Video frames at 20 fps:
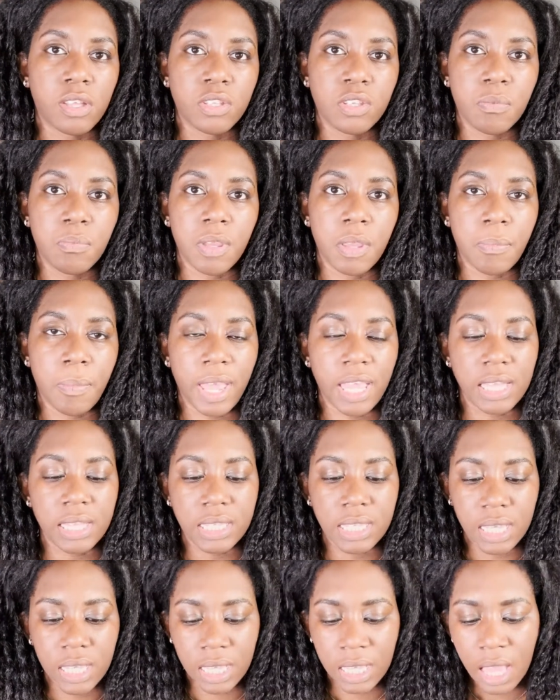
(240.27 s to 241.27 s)
to me
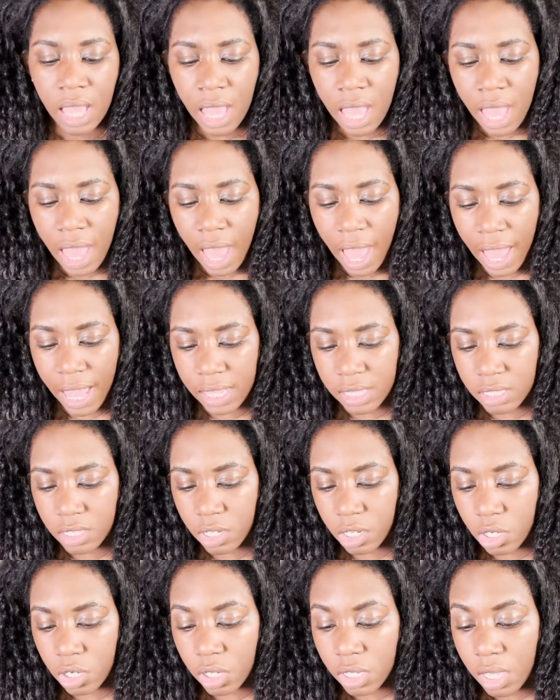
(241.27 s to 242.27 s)
painting. And
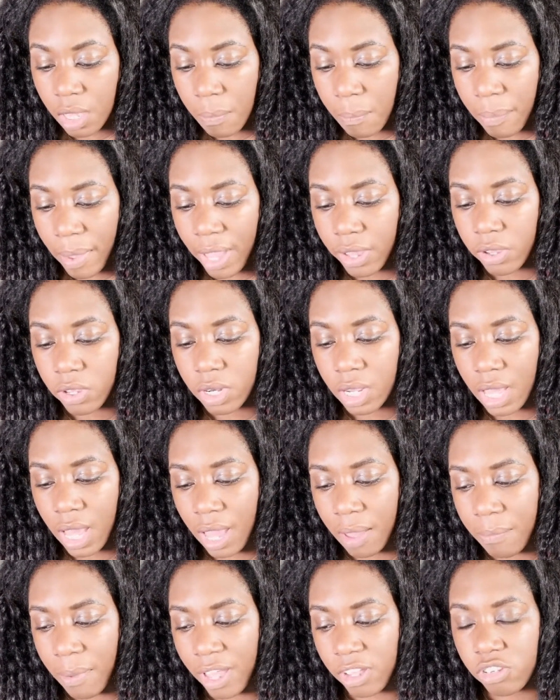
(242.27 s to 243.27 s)
looking back on it,
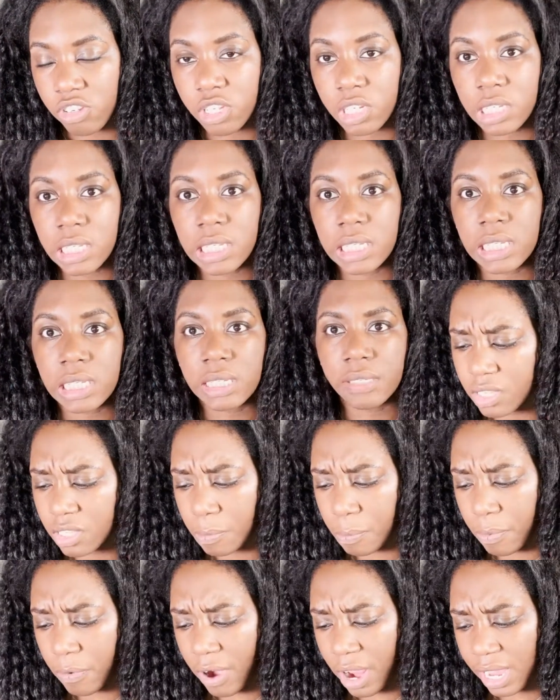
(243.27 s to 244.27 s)
I'm actually
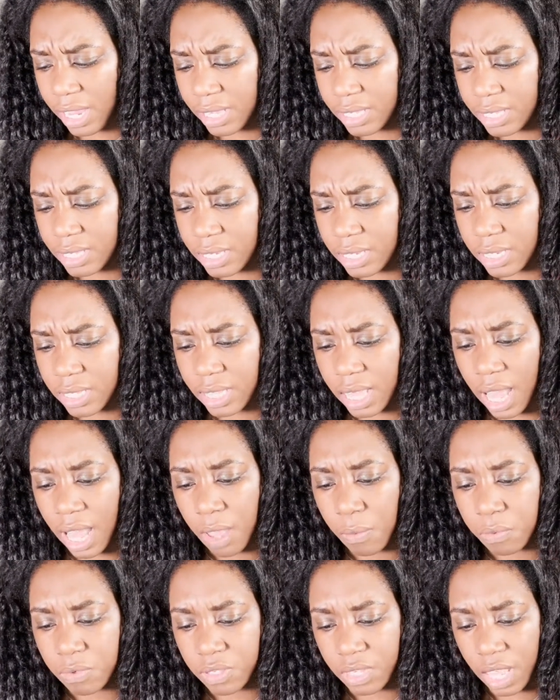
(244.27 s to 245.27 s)
surprised that I
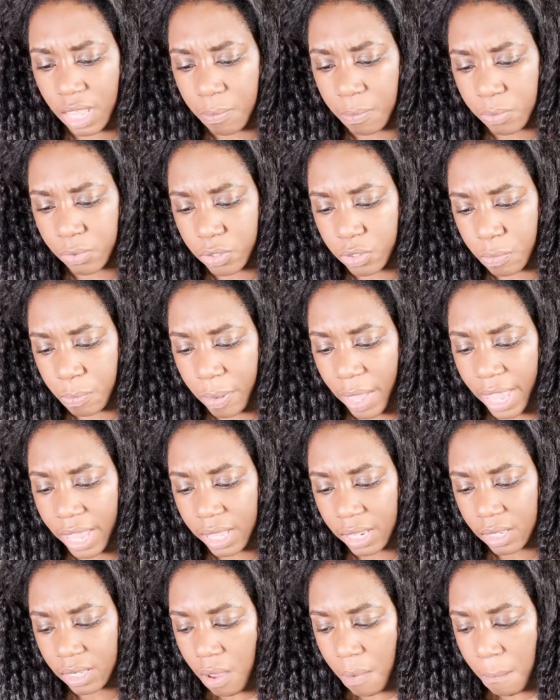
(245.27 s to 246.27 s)
was able to
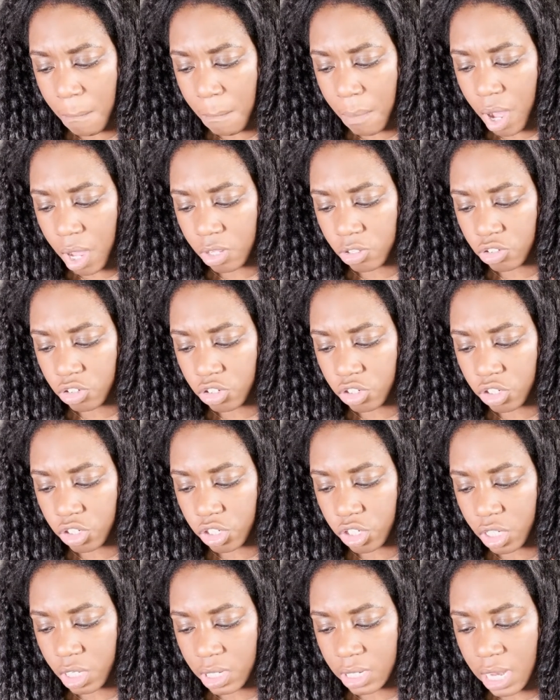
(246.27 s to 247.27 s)
paint much,
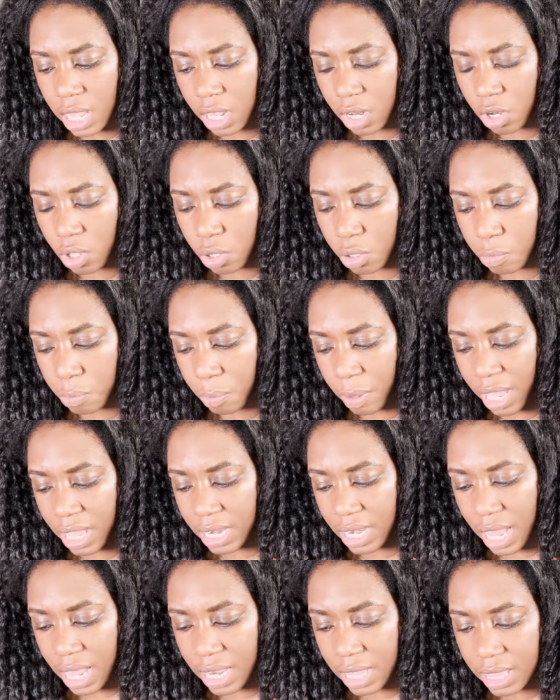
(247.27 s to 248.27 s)
let alone paint
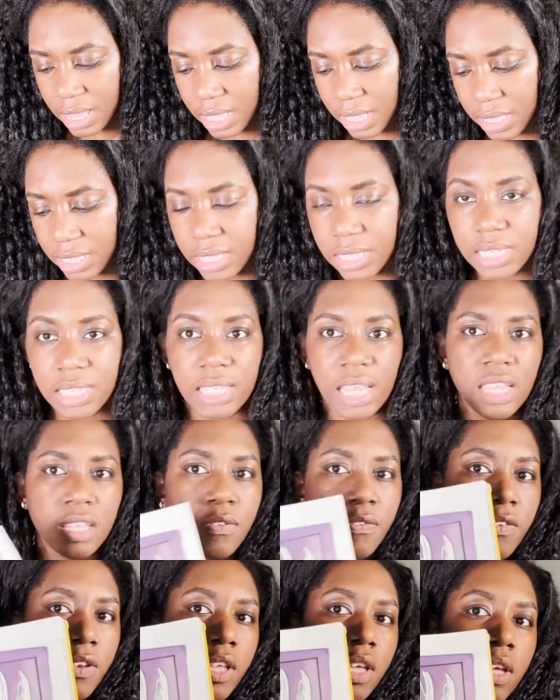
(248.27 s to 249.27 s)
anything
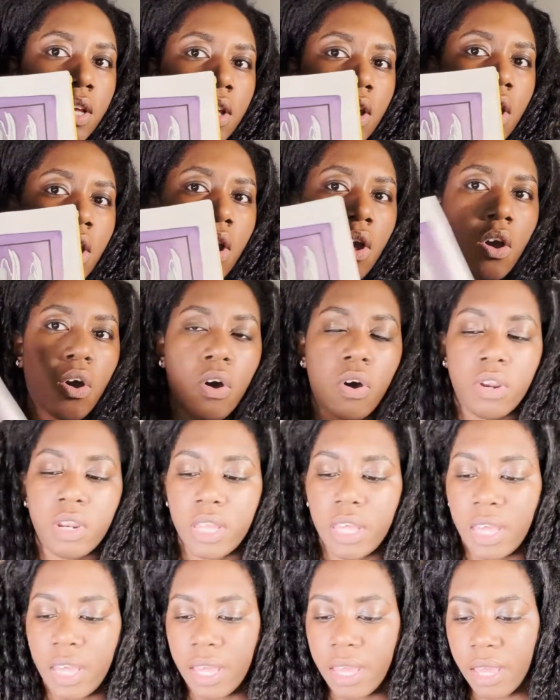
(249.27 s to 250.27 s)
successfully on
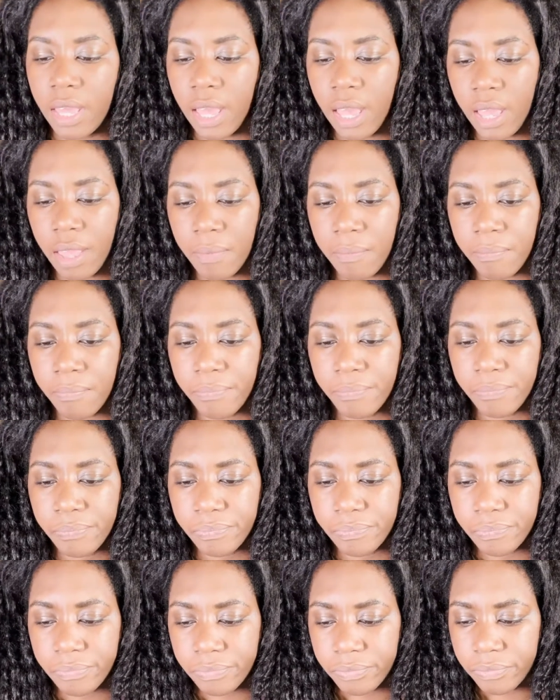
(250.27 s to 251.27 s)
here.
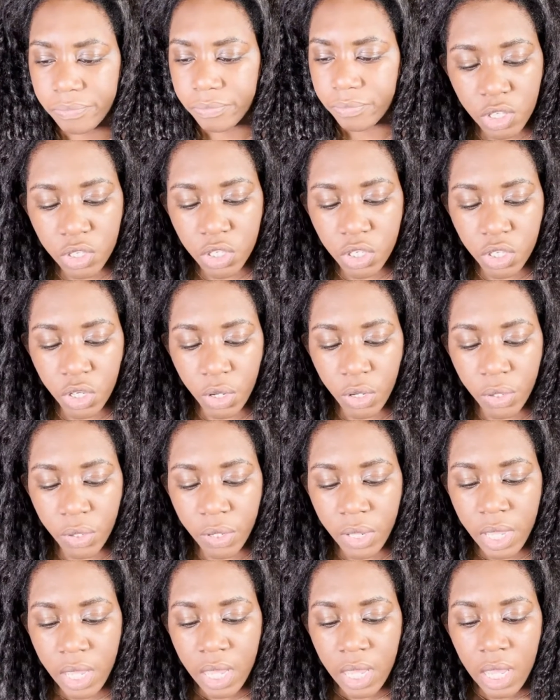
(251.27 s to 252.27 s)
So
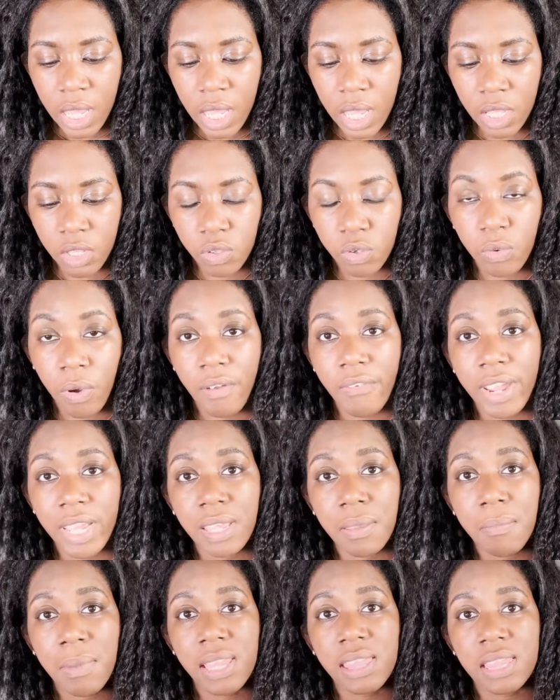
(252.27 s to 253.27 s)
do I
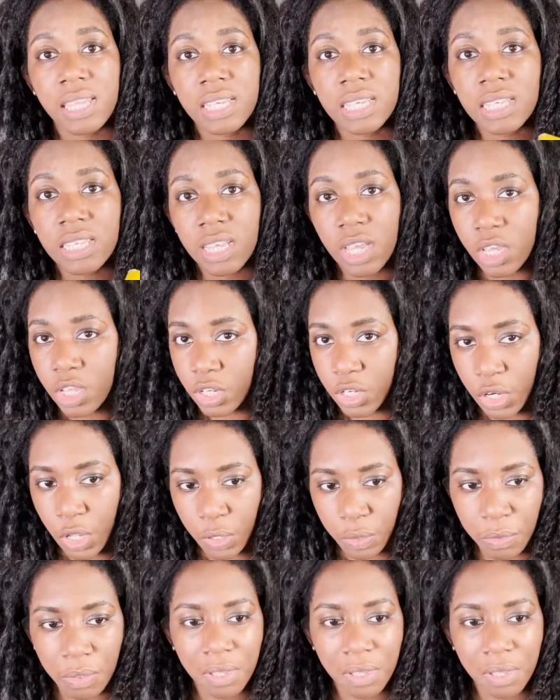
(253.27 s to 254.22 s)
recommend this? No.